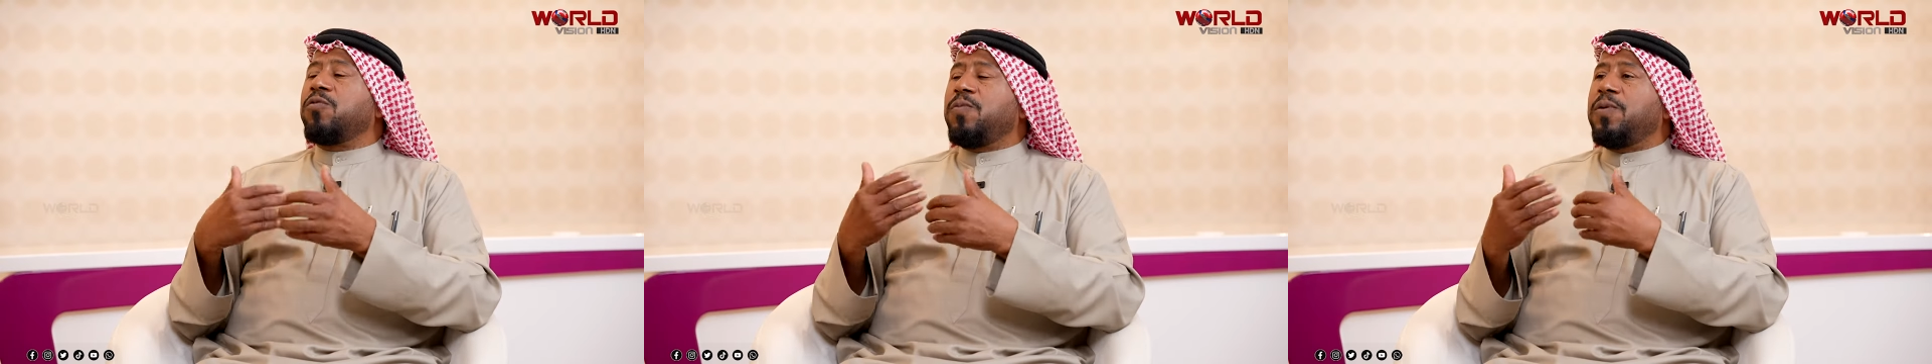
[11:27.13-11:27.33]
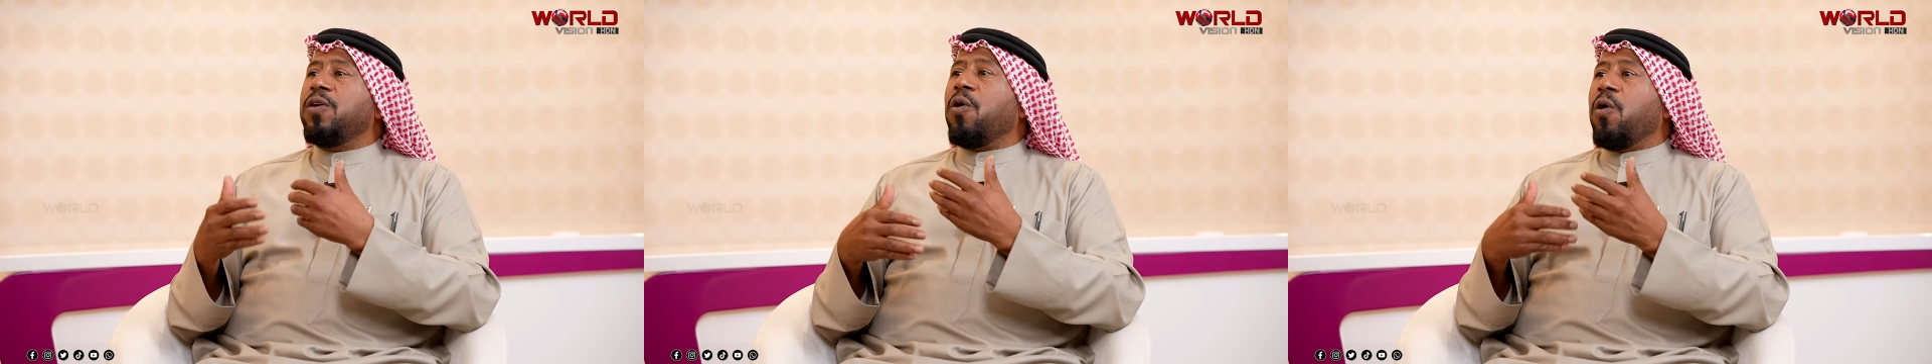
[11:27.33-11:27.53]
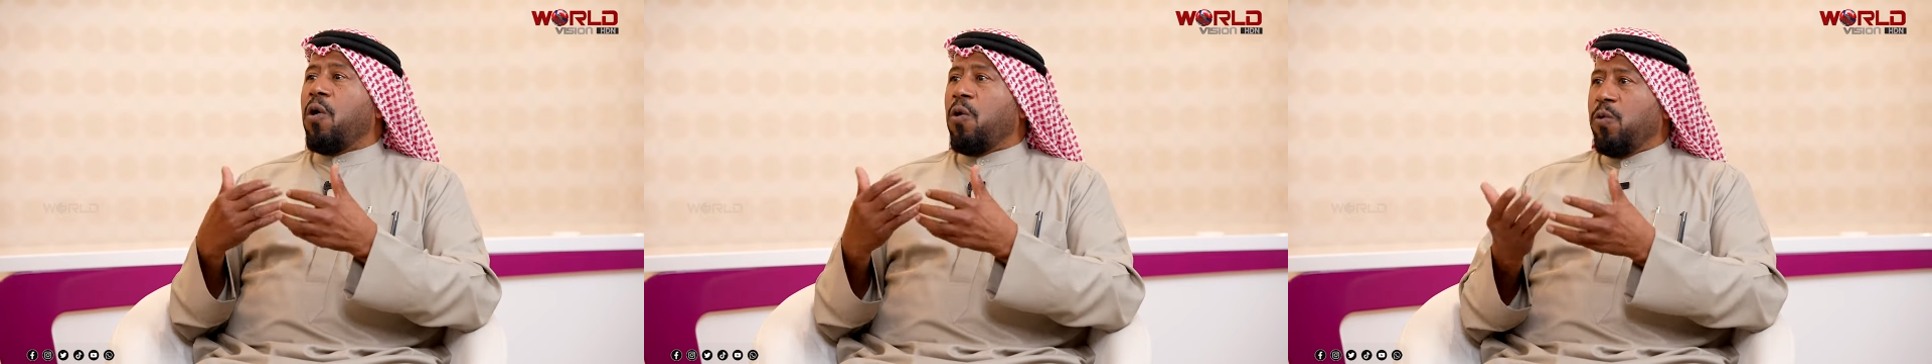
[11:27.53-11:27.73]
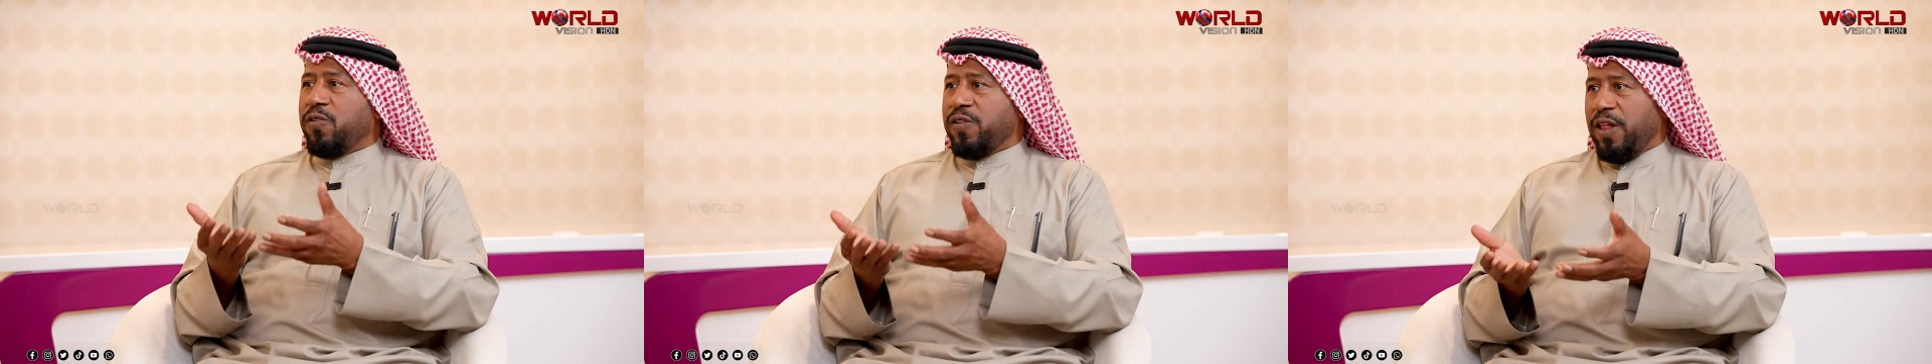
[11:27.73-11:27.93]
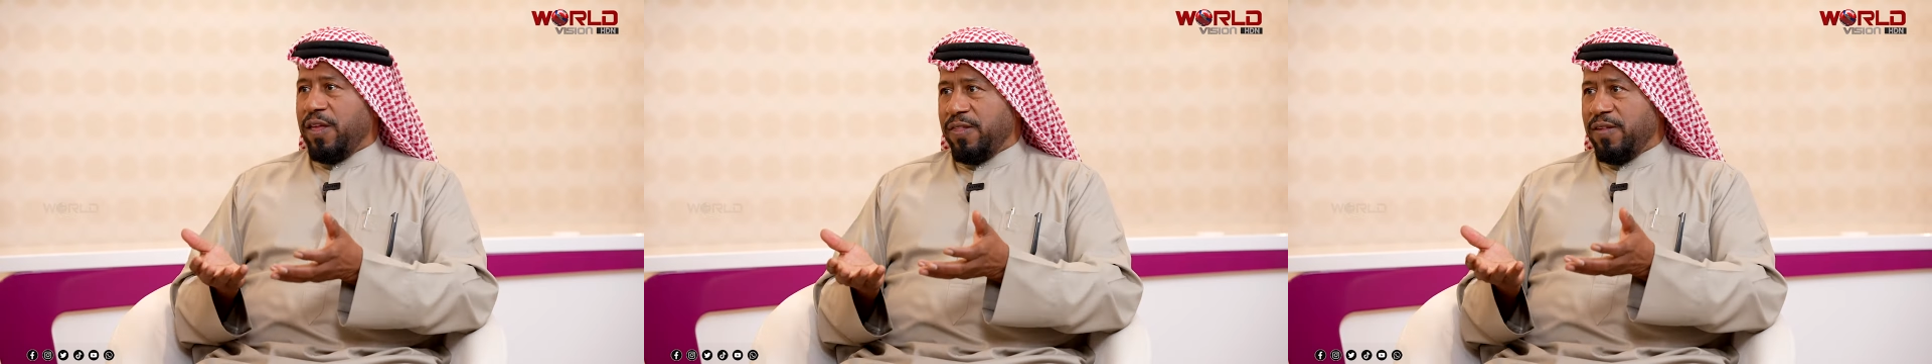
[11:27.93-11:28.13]
be
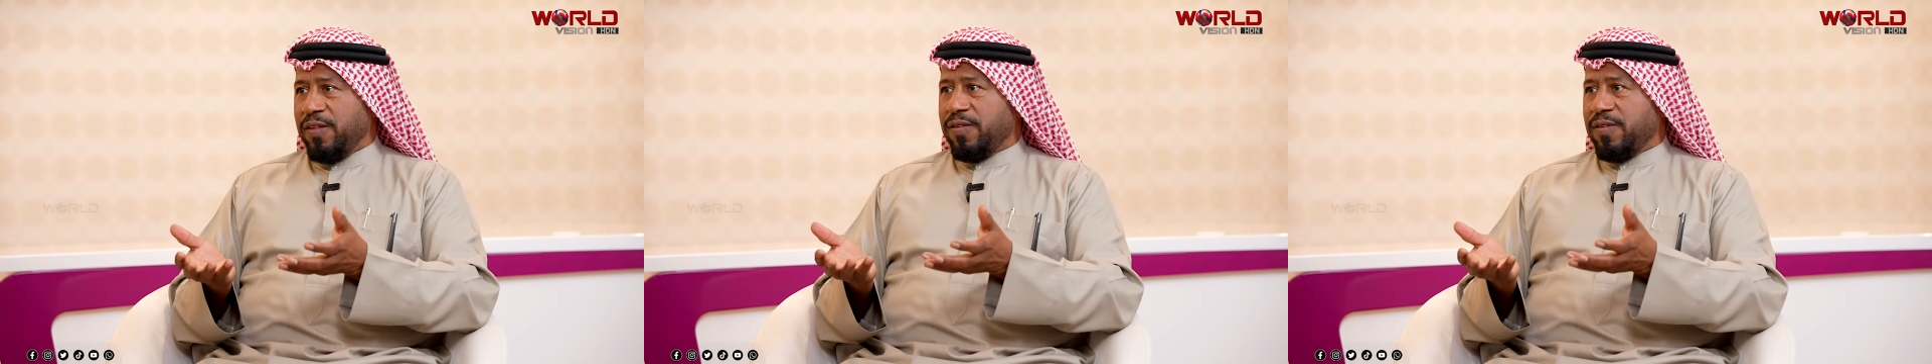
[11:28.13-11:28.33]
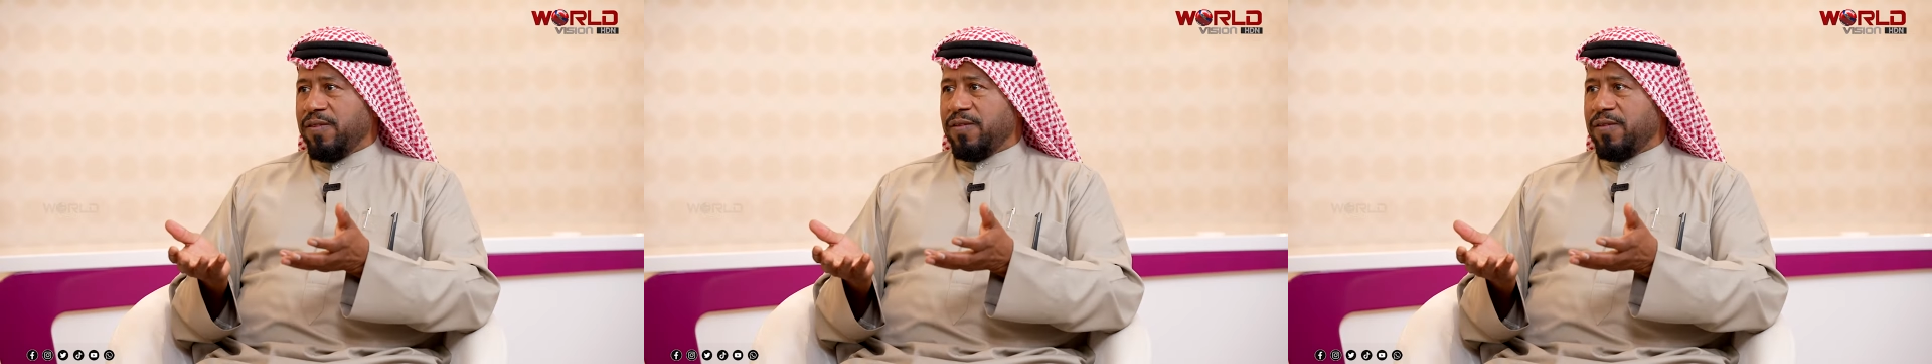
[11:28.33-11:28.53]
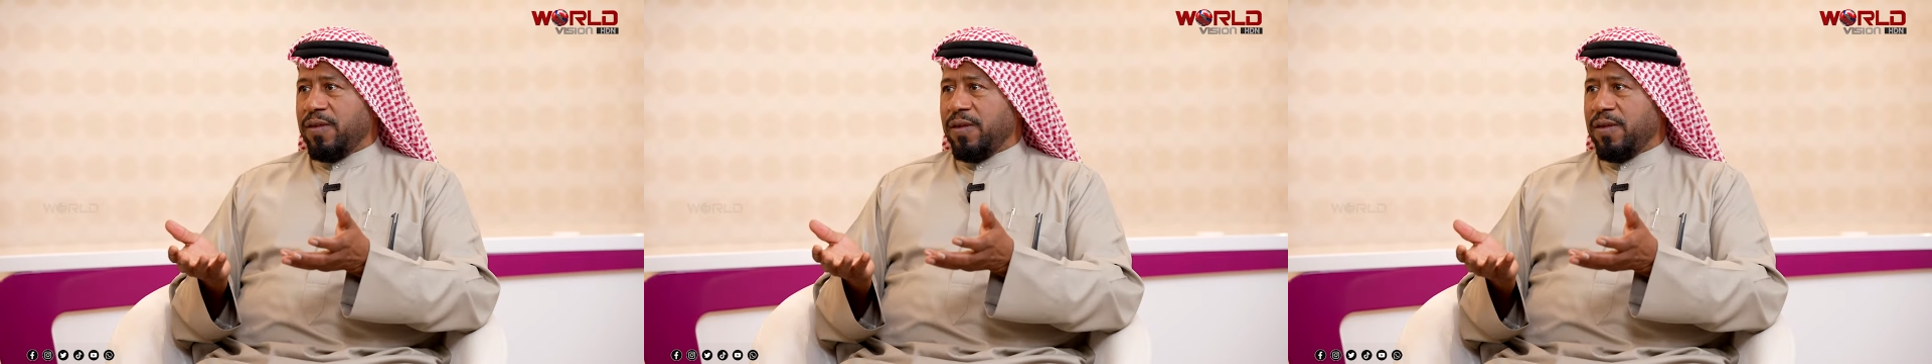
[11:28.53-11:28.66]
always like this.